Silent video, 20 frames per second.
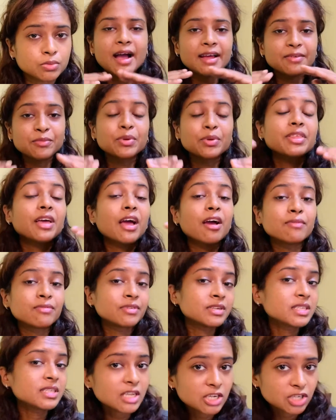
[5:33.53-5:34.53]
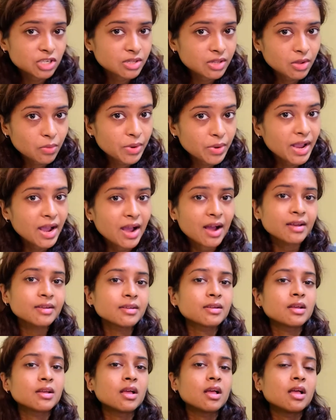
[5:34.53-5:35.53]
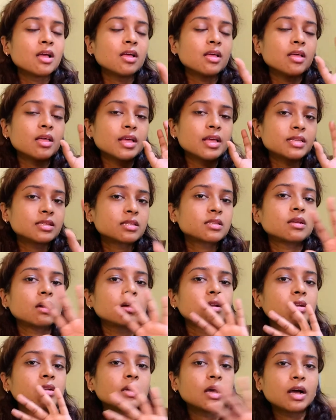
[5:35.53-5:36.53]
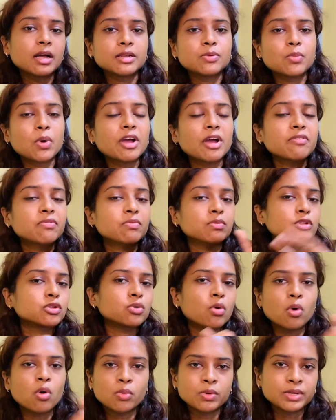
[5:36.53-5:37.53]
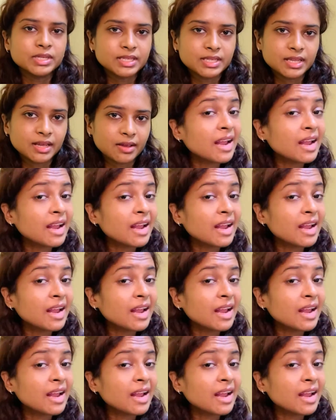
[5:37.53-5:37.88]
And with every session that we had, his son and wife was always there.